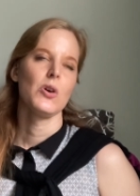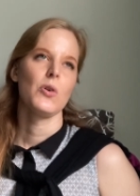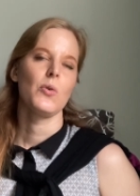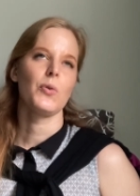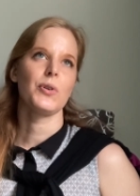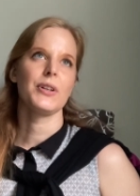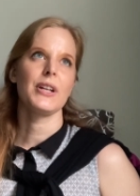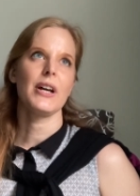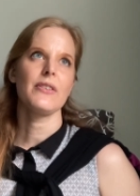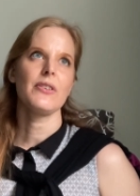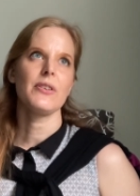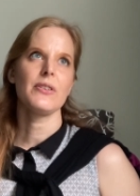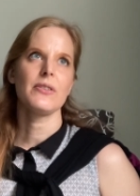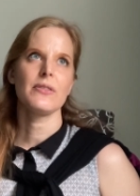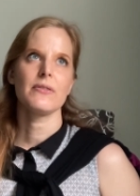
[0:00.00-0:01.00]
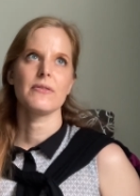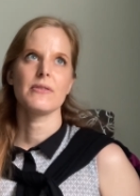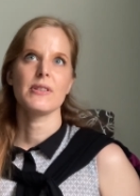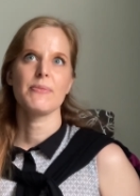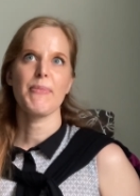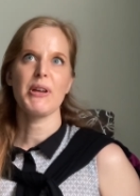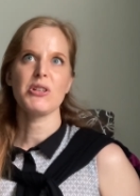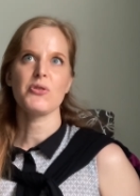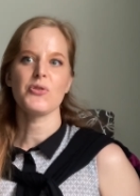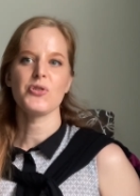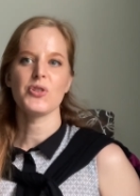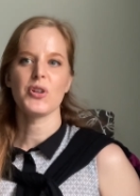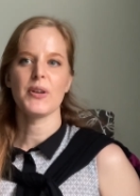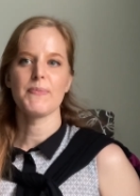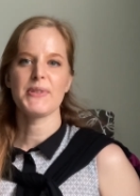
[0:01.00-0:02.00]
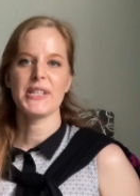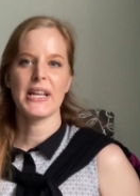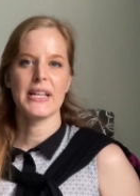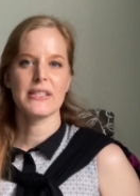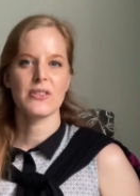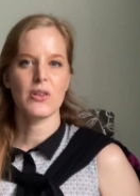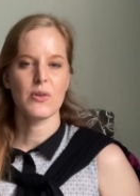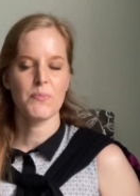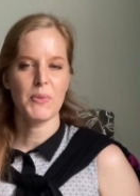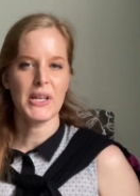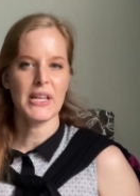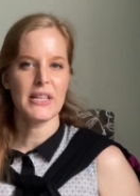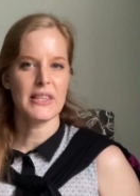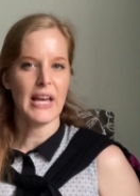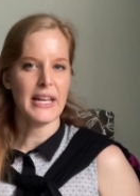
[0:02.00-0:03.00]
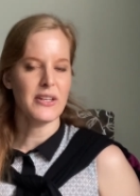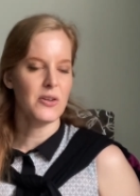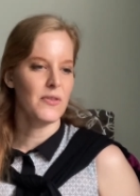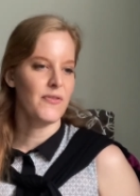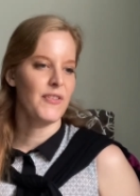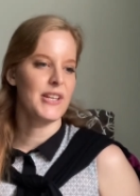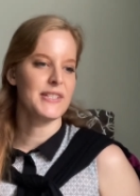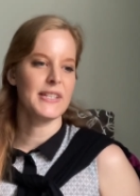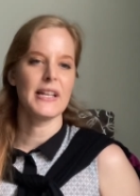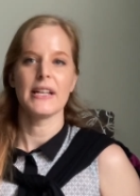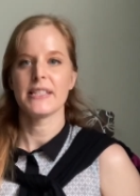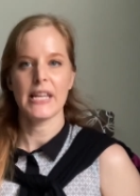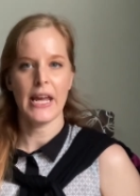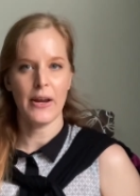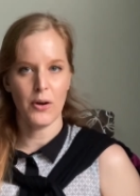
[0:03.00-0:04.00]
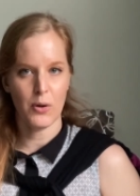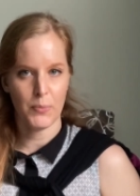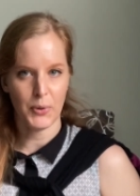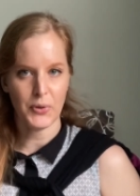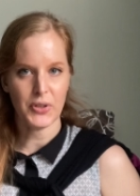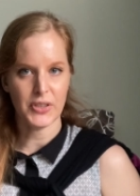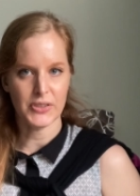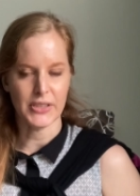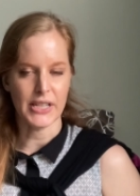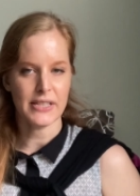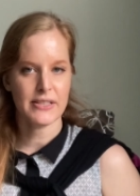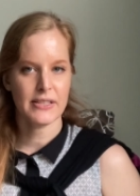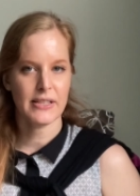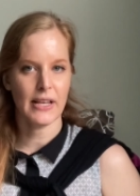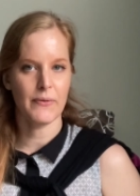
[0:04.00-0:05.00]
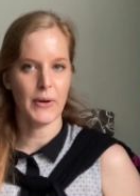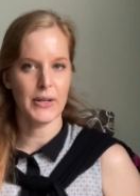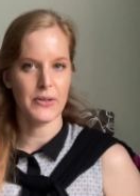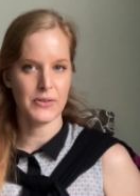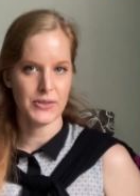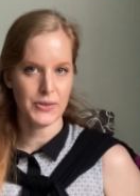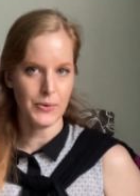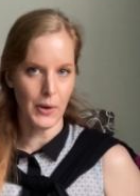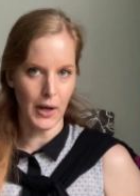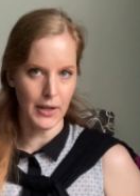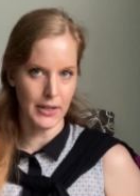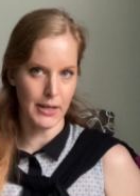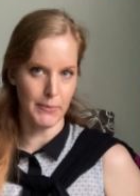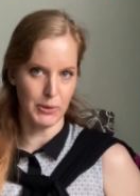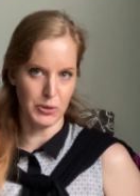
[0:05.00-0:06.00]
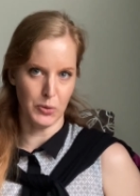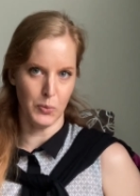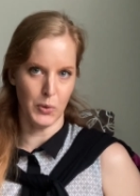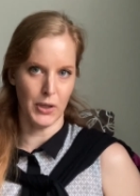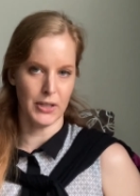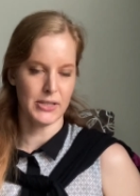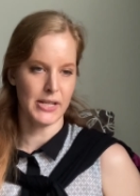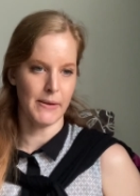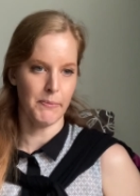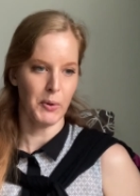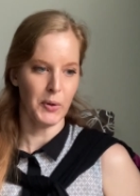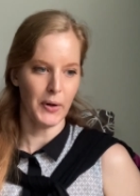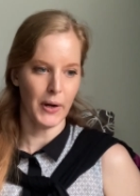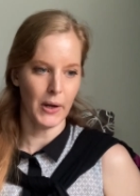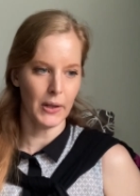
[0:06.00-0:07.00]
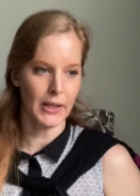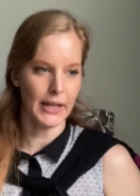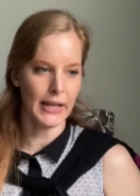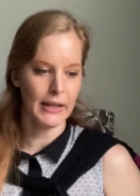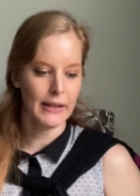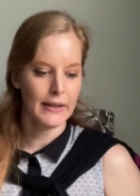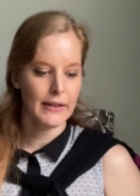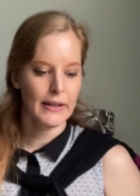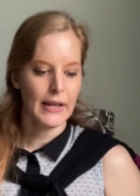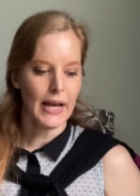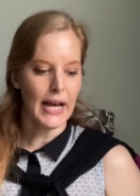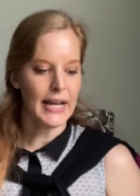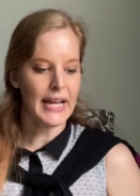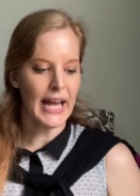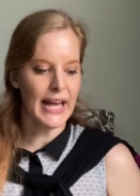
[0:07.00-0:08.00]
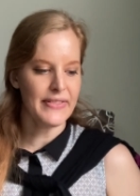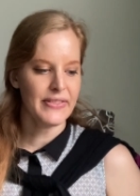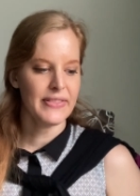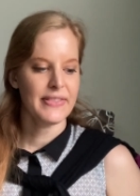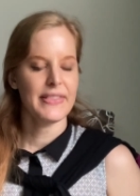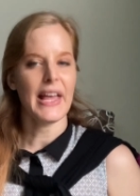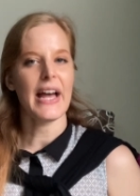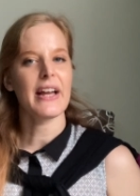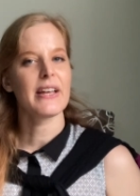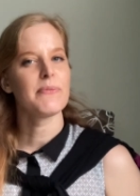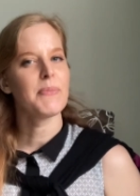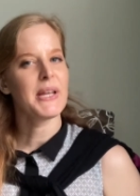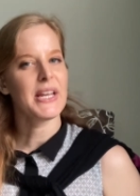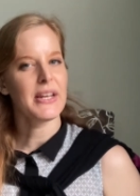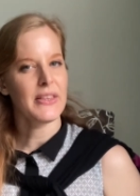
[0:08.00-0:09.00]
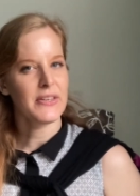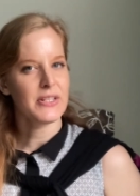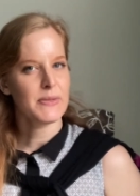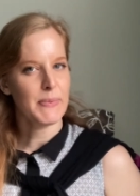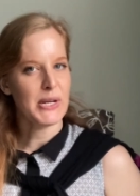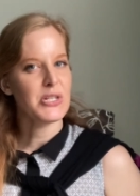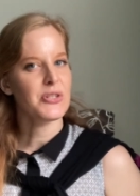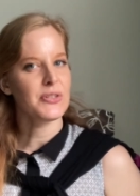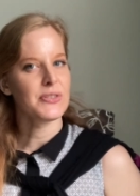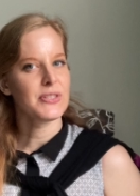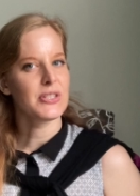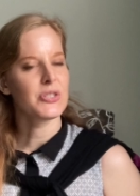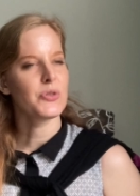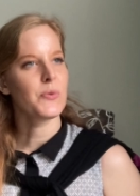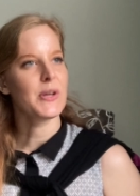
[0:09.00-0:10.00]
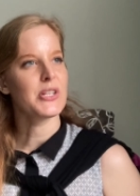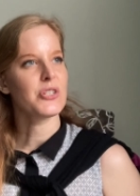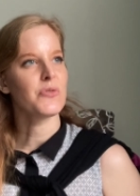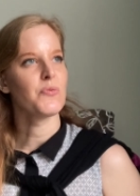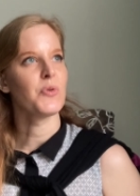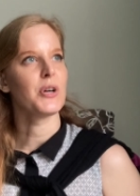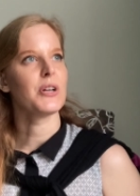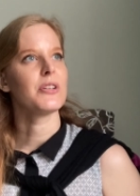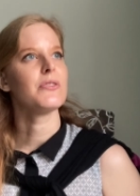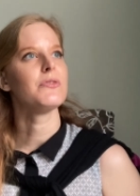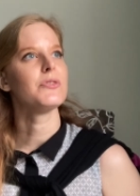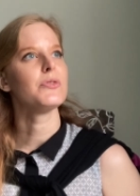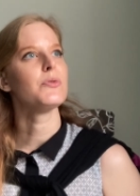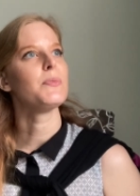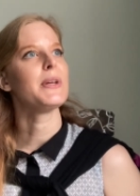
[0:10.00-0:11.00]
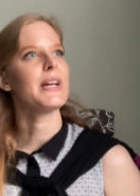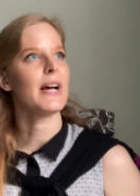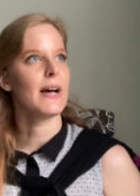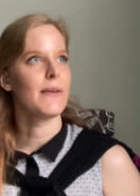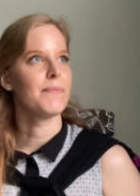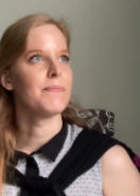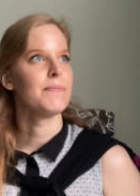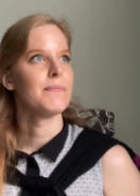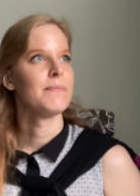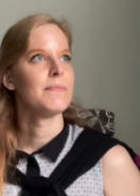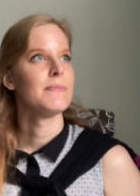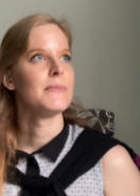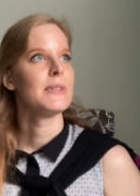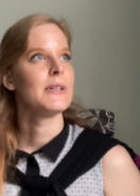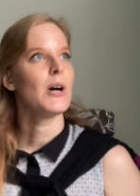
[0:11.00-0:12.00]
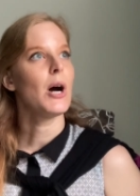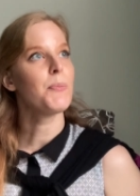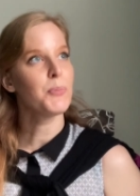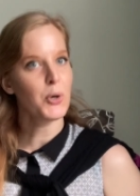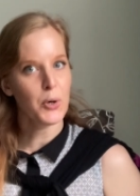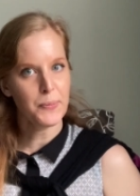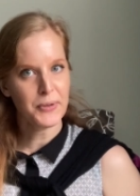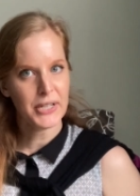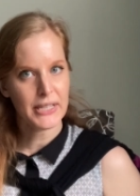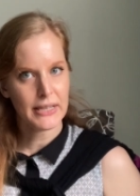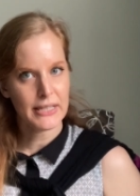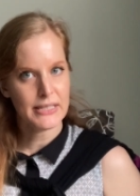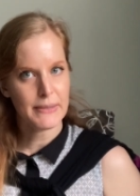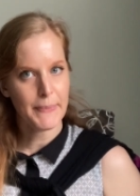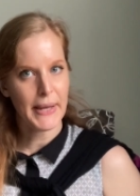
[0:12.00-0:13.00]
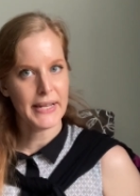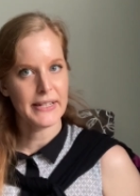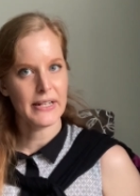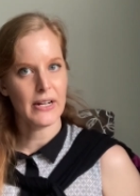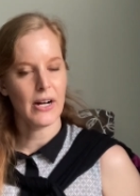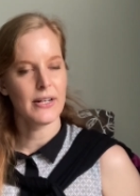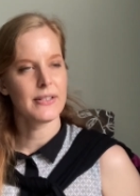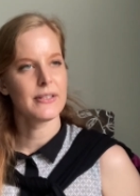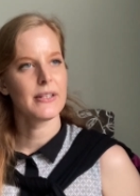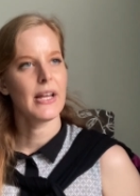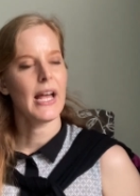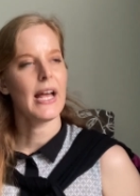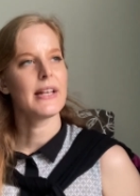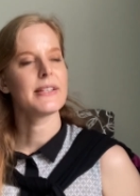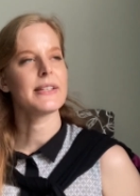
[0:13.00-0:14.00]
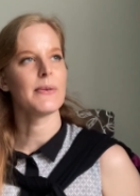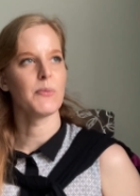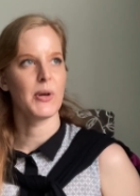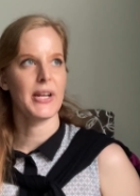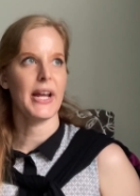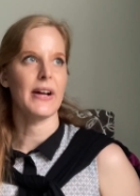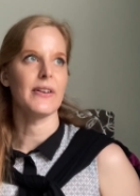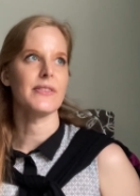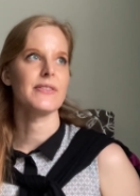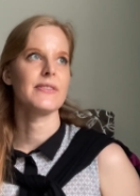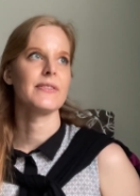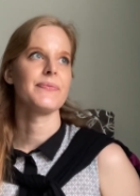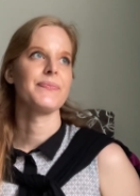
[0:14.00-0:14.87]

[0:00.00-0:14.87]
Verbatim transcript: Or another special circumstance could be that you're facing a terrible illness that renders you unable to work temporarily. Again, that can be another special situation where you do become appropriately dependent on someone else.